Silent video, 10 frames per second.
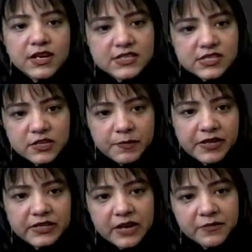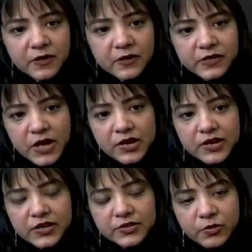Acerbic
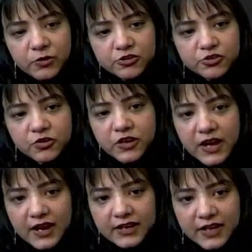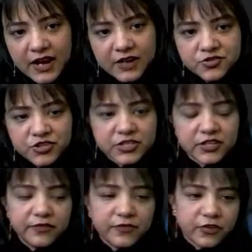tongue is also an
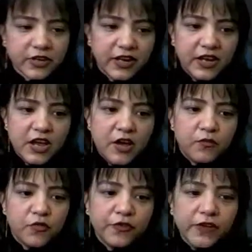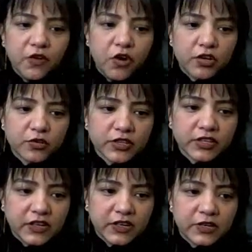adjective. Okay, moving on to
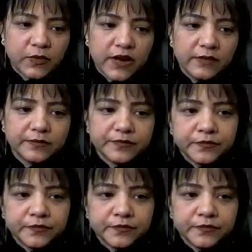the third one.